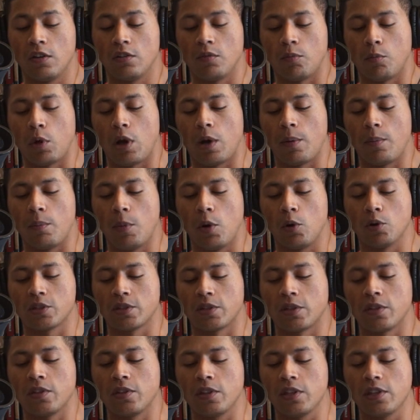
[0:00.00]
while most
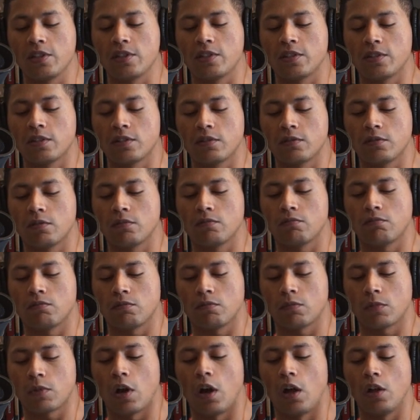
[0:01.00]
of these
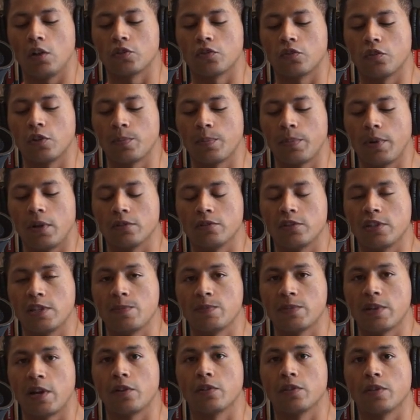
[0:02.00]
college football
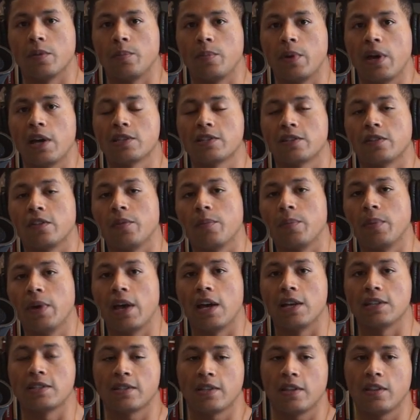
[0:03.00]
teams that are the best of the
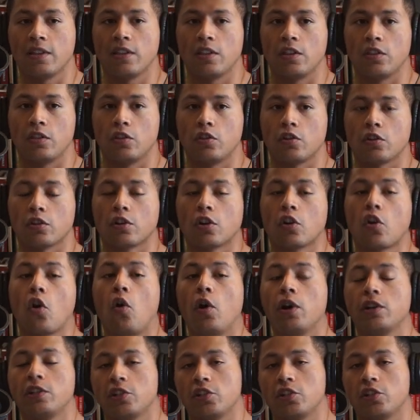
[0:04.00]
best, they're going to